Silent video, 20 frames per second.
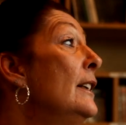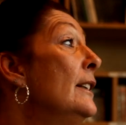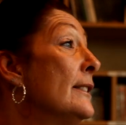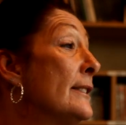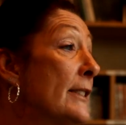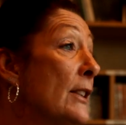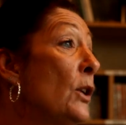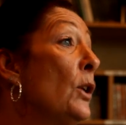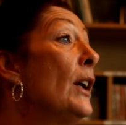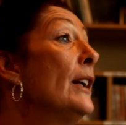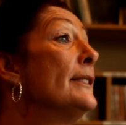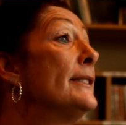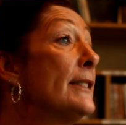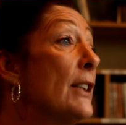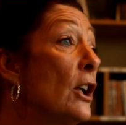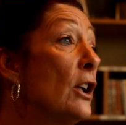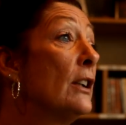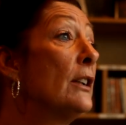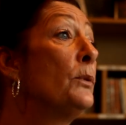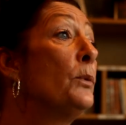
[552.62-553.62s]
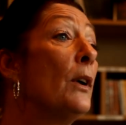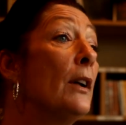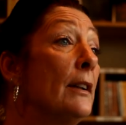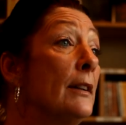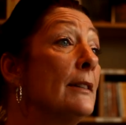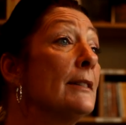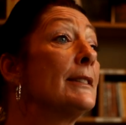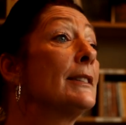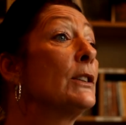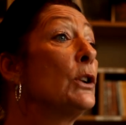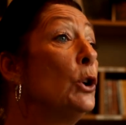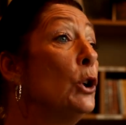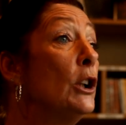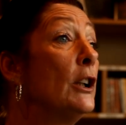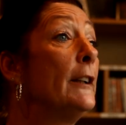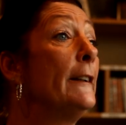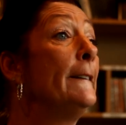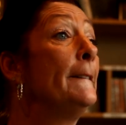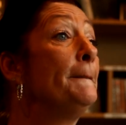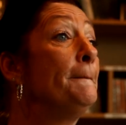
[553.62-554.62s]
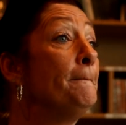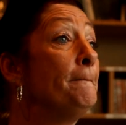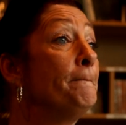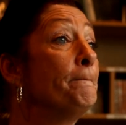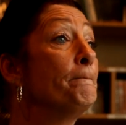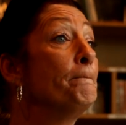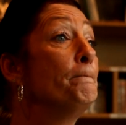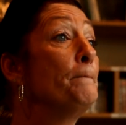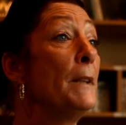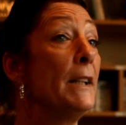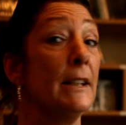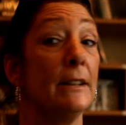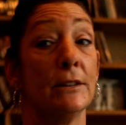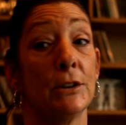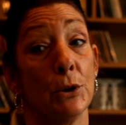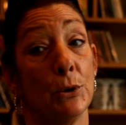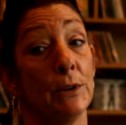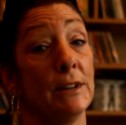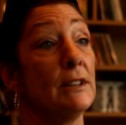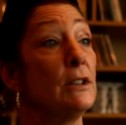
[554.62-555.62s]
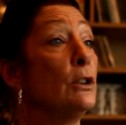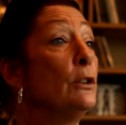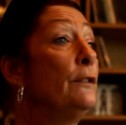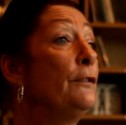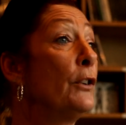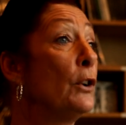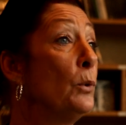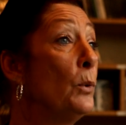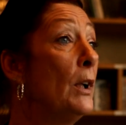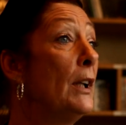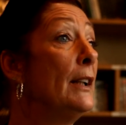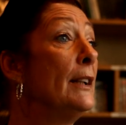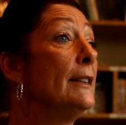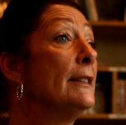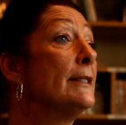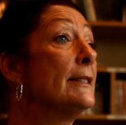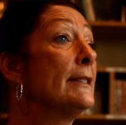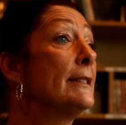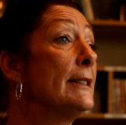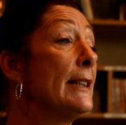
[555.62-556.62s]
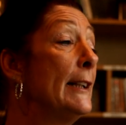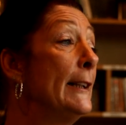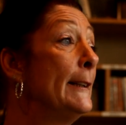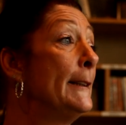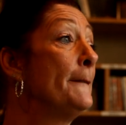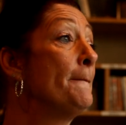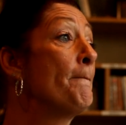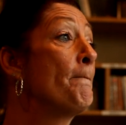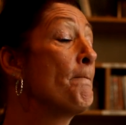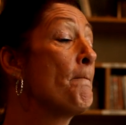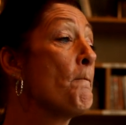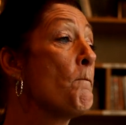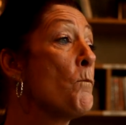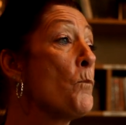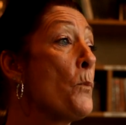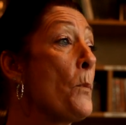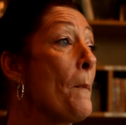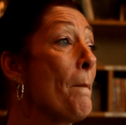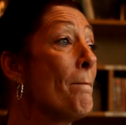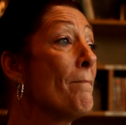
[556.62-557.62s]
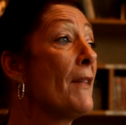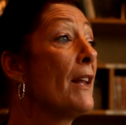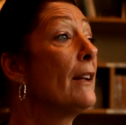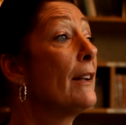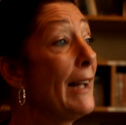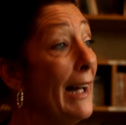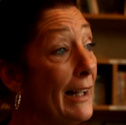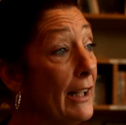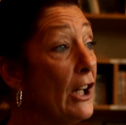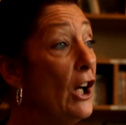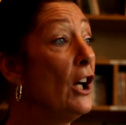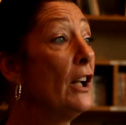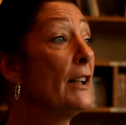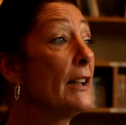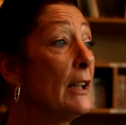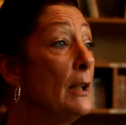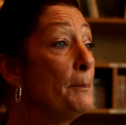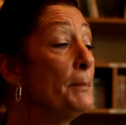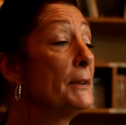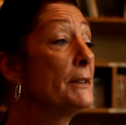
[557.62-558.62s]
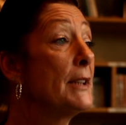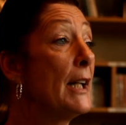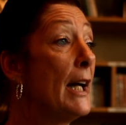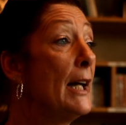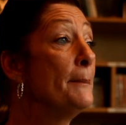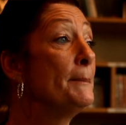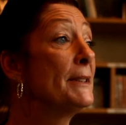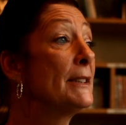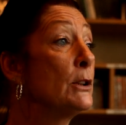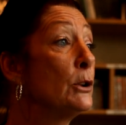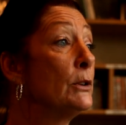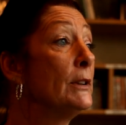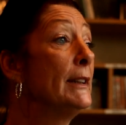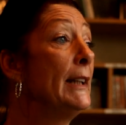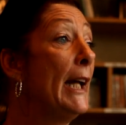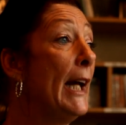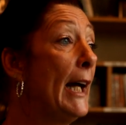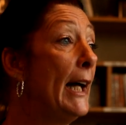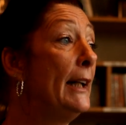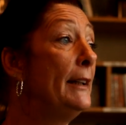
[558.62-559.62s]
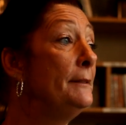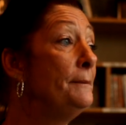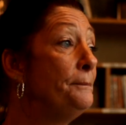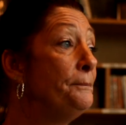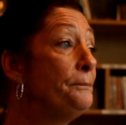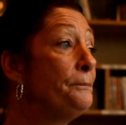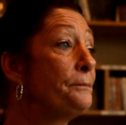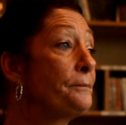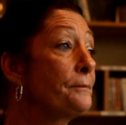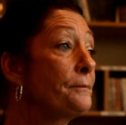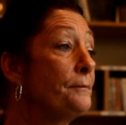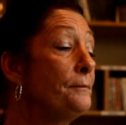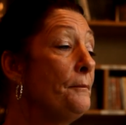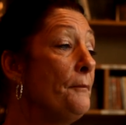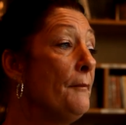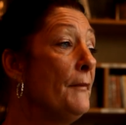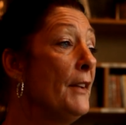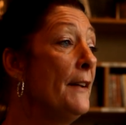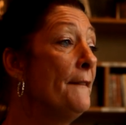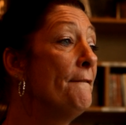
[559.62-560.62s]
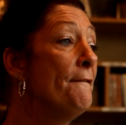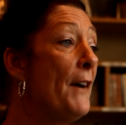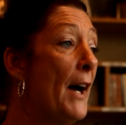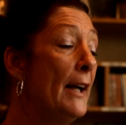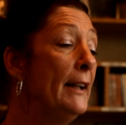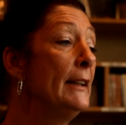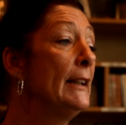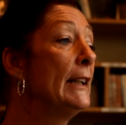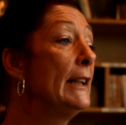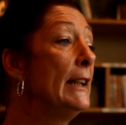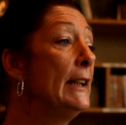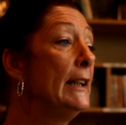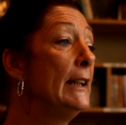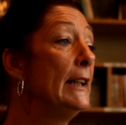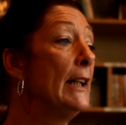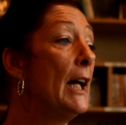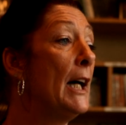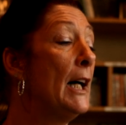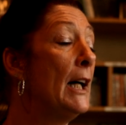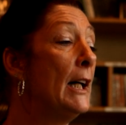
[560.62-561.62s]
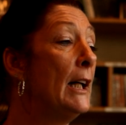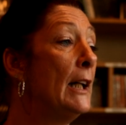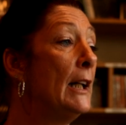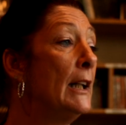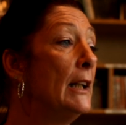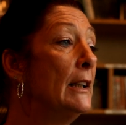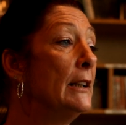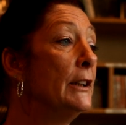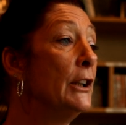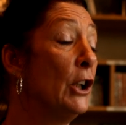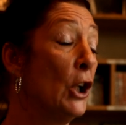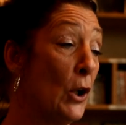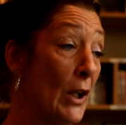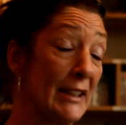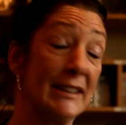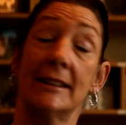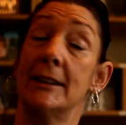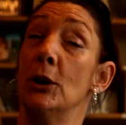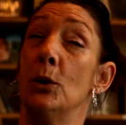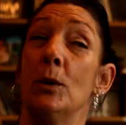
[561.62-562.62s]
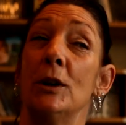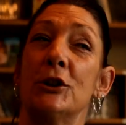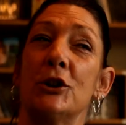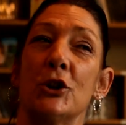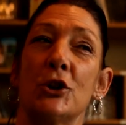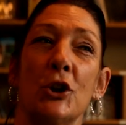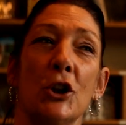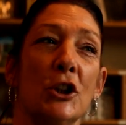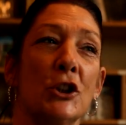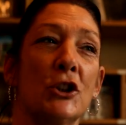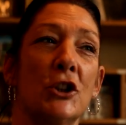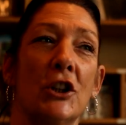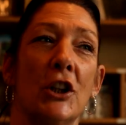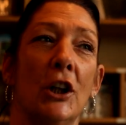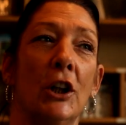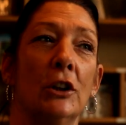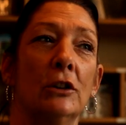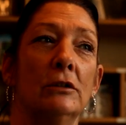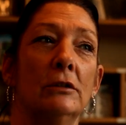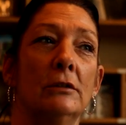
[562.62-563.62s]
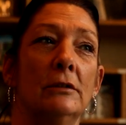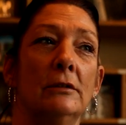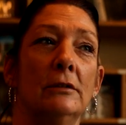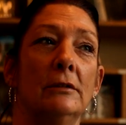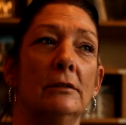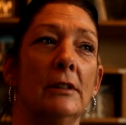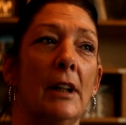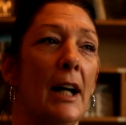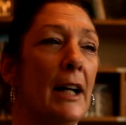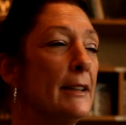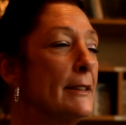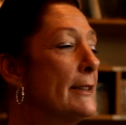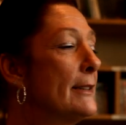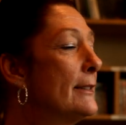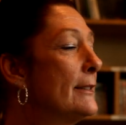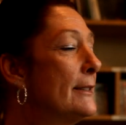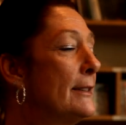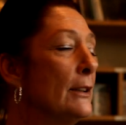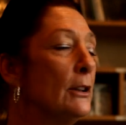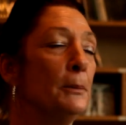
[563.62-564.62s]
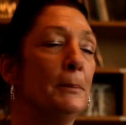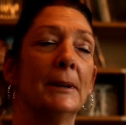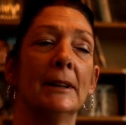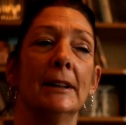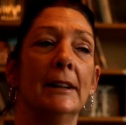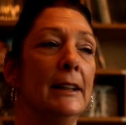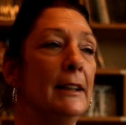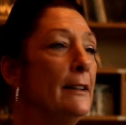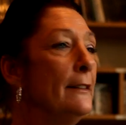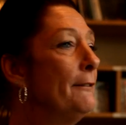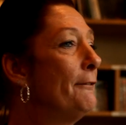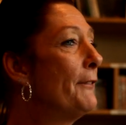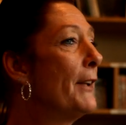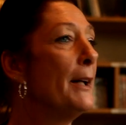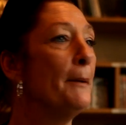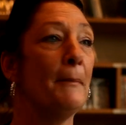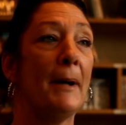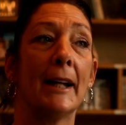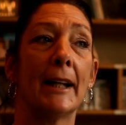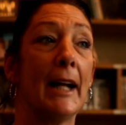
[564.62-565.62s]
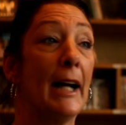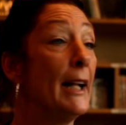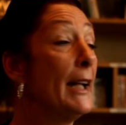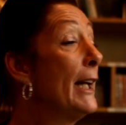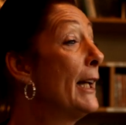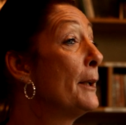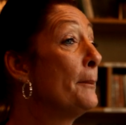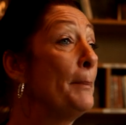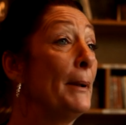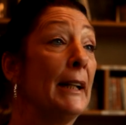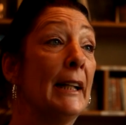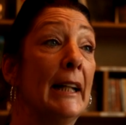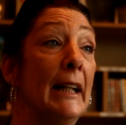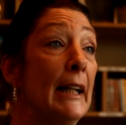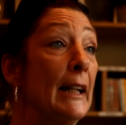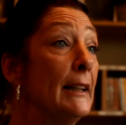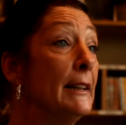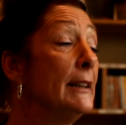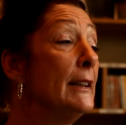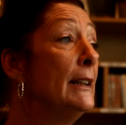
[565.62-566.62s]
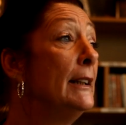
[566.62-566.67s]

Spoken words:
So I started running a store, doing 2-for-1s, and got caught a couple times doing that. Finally, you know, I still went to church though. I still believe that my God had a plan.